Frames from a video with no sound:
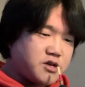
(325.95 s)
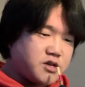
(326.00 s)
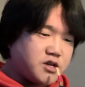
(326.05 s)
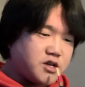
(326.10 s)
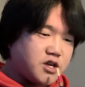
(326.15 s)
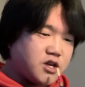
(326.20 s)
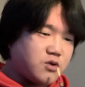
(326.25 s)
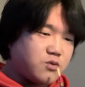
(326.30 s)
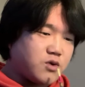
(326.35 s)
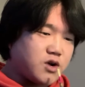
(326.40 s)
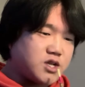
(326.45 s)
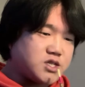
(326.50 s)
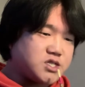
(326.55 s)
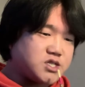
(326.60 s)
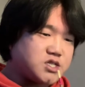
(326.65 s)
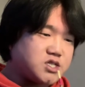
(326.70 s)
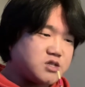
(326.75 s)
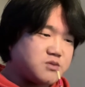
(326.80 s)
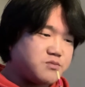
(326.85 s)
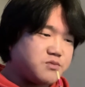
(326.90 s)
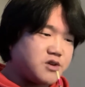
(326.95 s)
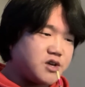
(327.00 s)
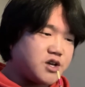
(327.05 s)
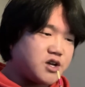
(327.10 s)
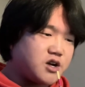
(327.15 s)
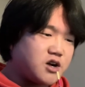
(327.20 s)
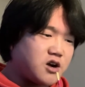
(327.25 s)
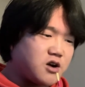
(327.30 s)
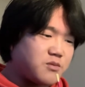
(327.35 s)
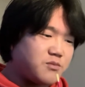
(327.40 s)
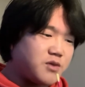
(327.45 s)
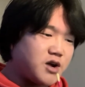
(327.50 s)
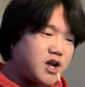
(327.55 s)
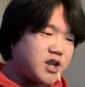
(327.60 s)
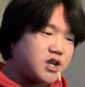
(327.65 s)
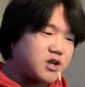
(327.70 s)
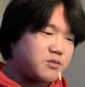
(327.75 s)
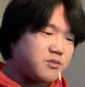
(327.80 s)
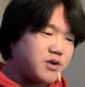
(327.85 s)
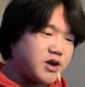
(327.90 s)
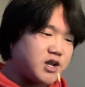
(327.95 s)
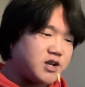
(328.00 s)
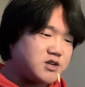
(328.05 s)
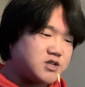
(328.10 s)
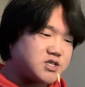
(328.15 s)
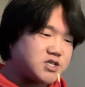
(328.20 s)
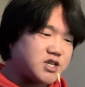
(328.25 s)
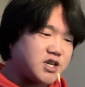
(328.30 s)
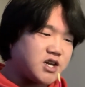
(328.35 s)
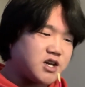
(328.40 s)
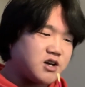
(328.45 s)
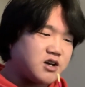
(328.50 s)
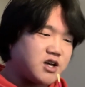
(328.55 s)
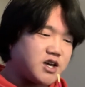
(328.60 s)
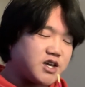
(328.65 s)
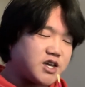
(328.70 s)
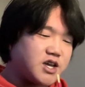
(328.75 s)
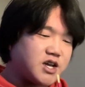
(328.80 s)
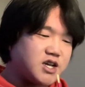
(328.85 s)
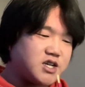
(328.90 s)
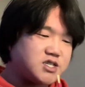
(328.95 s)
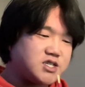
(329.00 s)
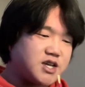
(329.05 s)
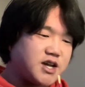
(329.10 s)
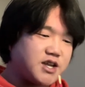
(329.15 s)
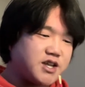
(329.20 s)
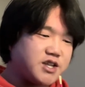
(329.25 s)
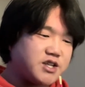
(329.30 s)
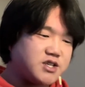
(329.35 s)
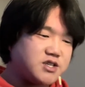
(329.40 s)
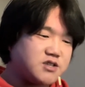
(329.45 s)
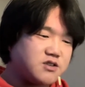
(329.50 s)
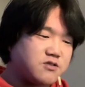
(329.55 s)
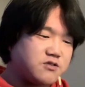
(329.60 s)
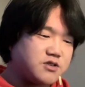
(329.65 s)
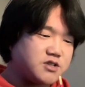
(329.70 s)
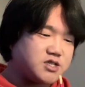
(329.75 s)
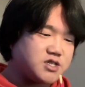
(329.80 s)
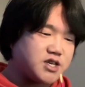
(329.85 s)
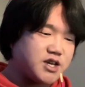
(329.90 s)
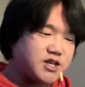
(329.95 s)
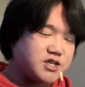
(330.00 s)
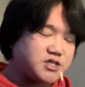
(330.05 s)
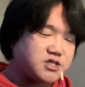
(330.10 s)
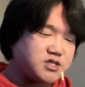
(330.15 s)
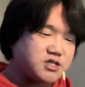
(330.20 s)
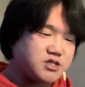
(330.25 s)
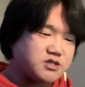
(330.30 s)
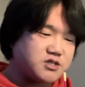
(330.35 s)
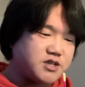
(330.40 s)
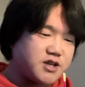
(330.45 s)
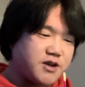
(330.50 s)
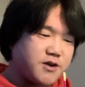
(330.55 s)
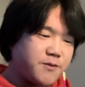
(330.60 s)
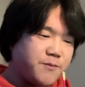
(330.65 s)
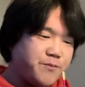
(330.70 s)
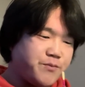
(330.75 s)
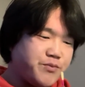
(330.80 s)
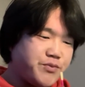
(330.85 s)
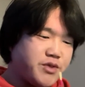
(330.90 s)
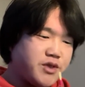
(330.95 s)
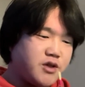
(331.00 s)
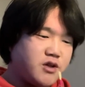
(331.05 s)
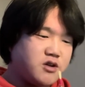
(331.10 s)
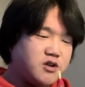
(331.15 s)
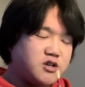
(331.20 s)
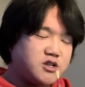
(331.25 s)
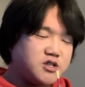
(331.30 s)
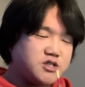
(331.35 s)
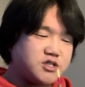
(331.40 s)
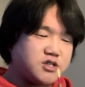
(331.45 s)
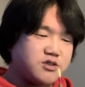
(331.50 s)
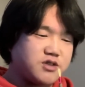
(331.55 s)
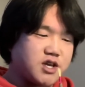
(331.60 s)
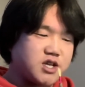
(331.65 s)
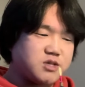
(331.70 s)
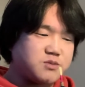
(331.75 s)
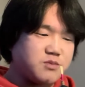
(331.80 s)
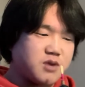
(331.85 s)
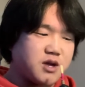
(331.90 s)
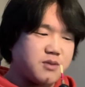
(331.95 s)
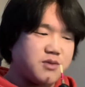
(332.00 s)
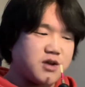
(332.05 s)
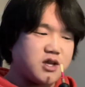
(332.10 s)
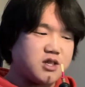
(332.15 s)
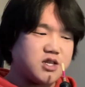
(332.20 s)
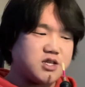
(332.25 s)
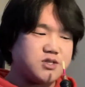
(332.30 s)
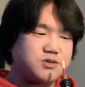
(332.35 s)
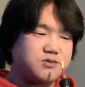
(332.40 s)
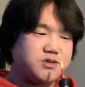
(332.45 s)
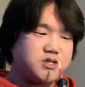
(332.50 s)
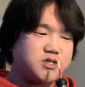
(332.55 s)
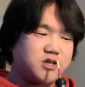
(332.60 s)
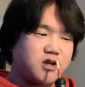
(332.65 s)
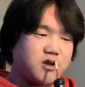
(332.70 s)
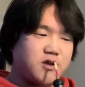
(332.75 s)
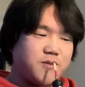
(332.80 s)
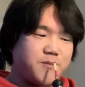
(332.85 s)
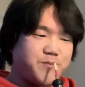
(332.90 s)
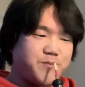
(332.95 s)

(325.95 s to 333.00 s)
It wants us to play a harmonic minor scale, I guess. I didn't notice that until now. So that's my bad. Let's restart.